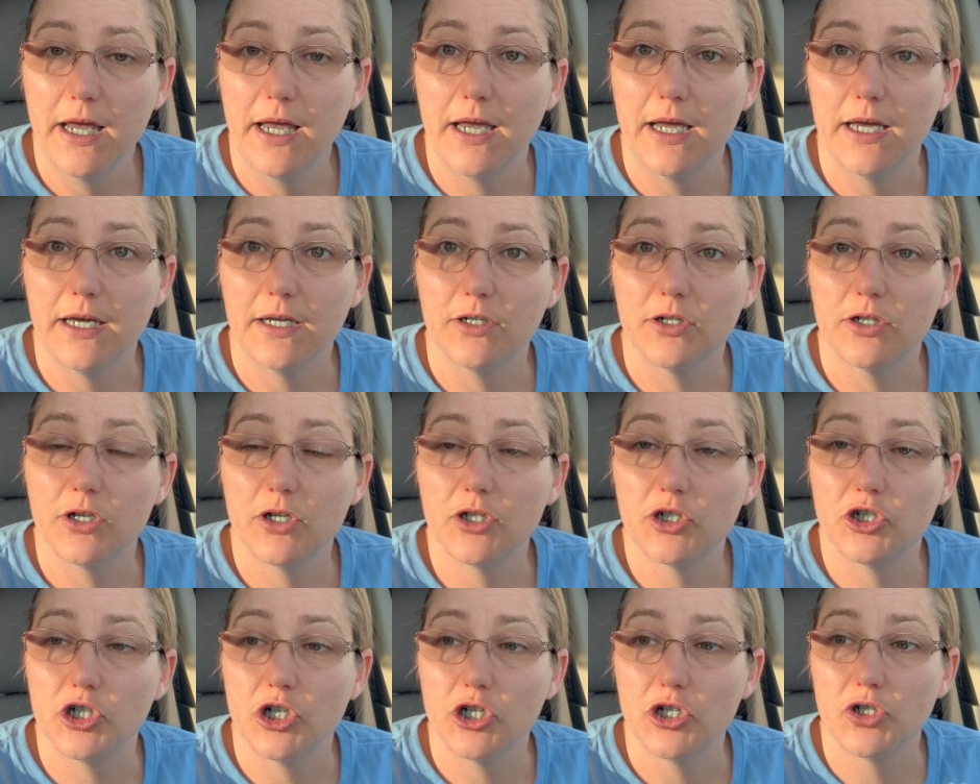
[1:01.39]
and
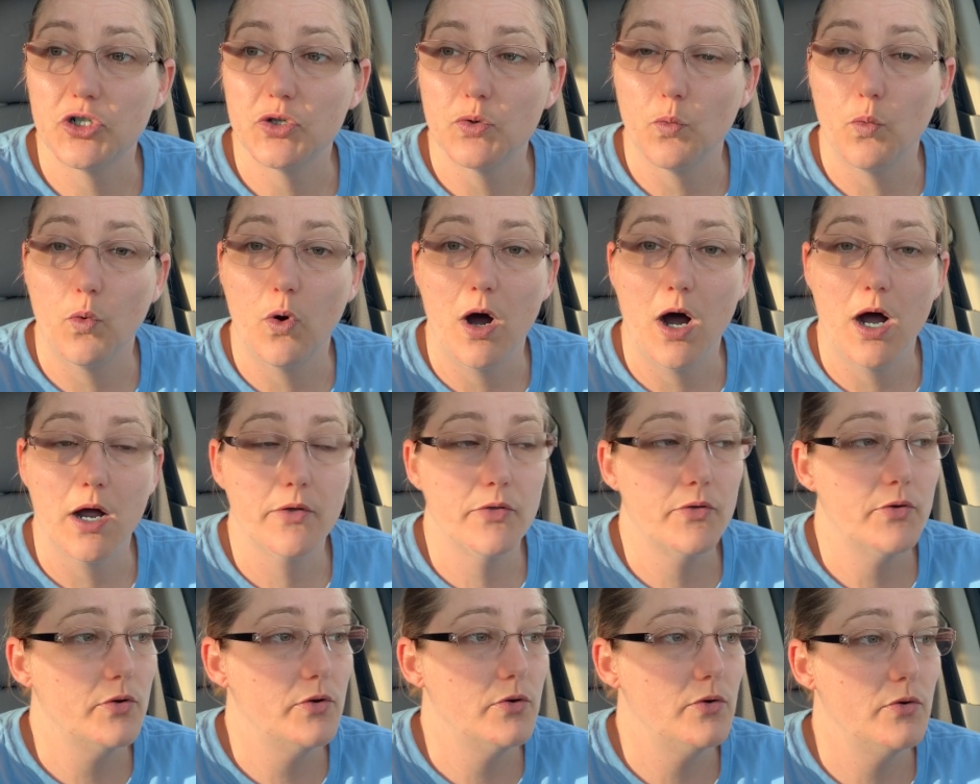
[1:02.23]
just
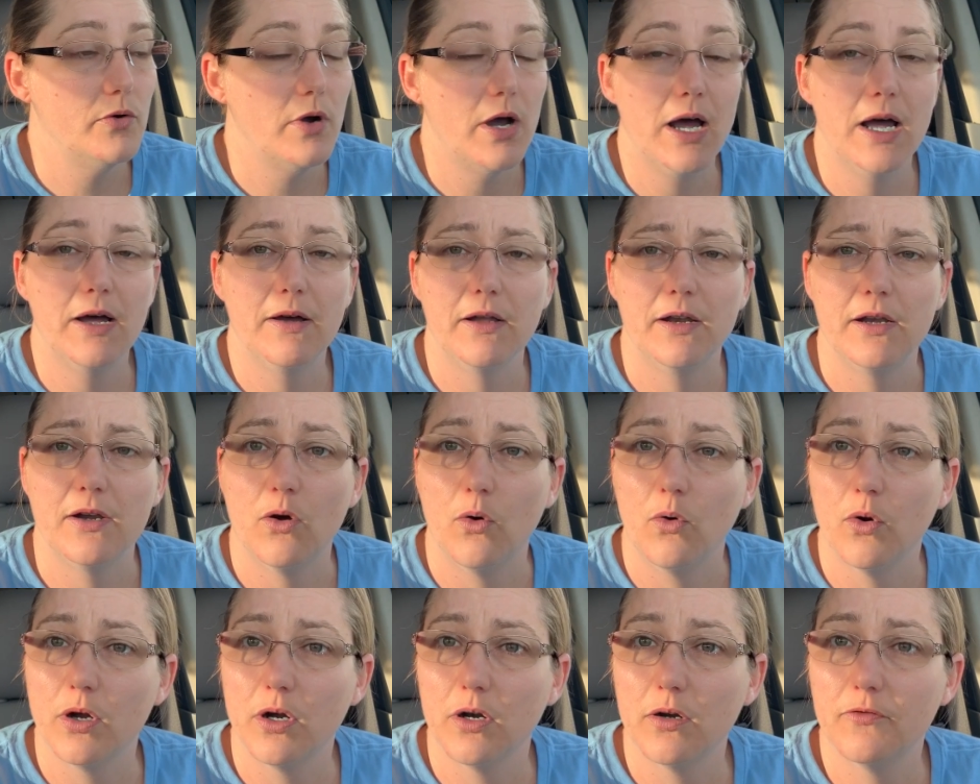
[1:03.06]
walk through
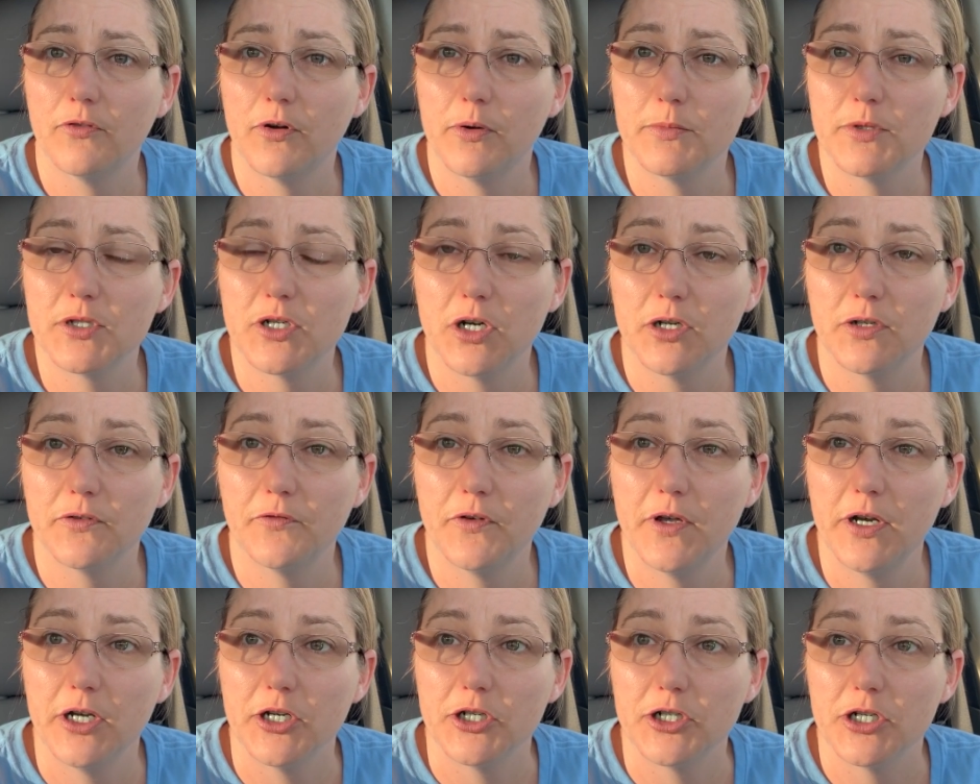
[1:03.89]
an order from start
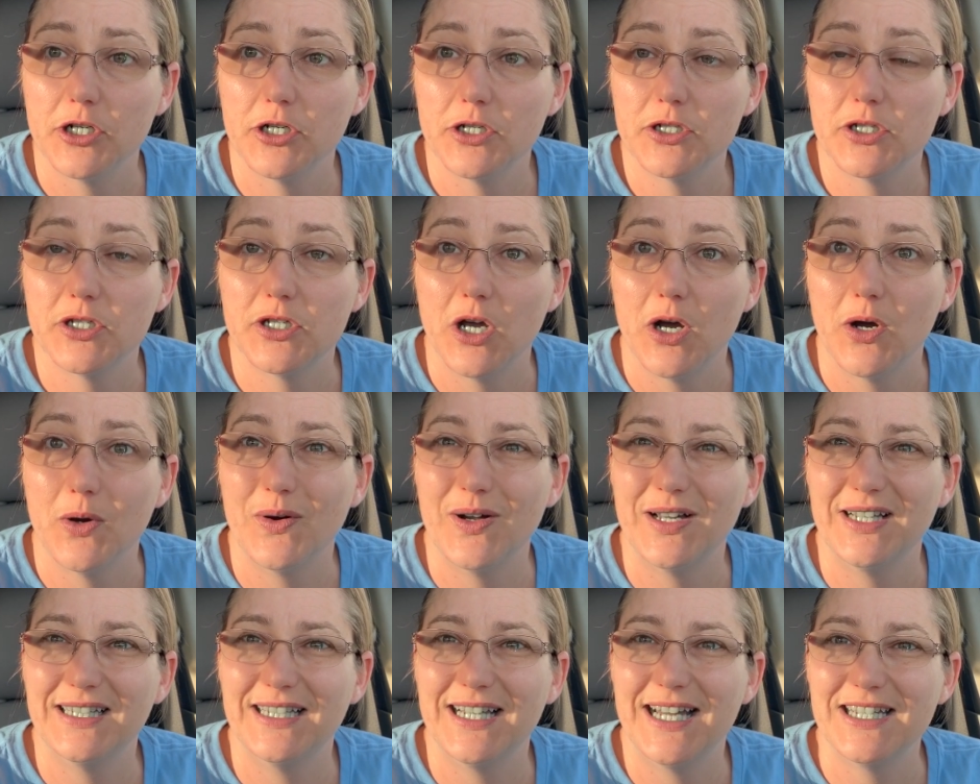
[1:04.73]
to finish.
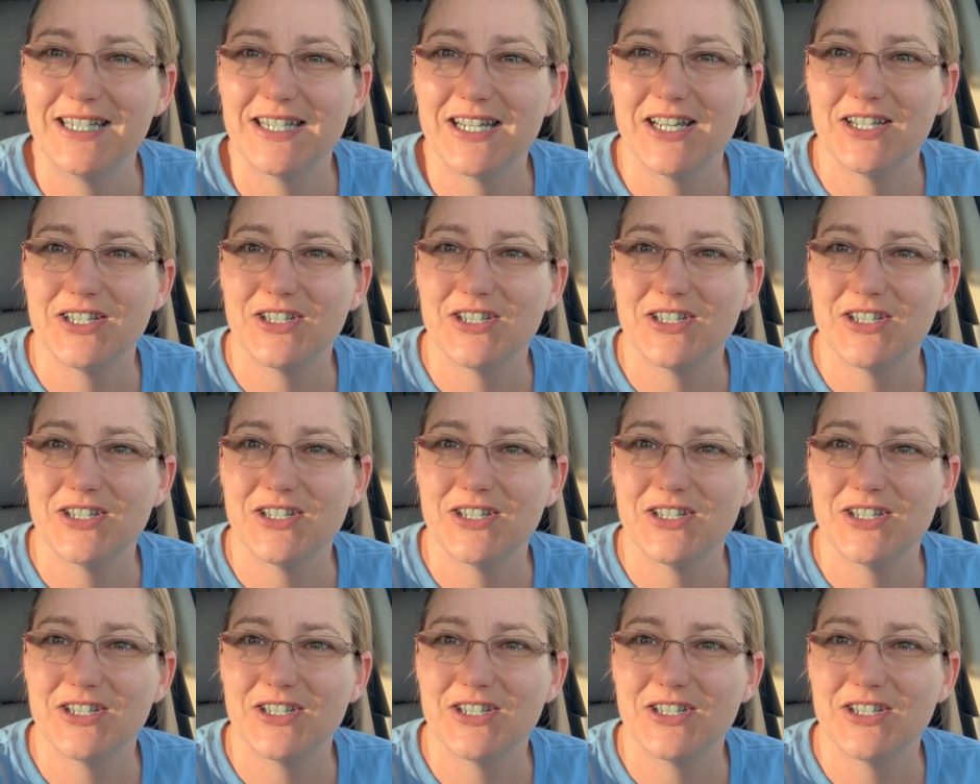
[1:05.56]
So let's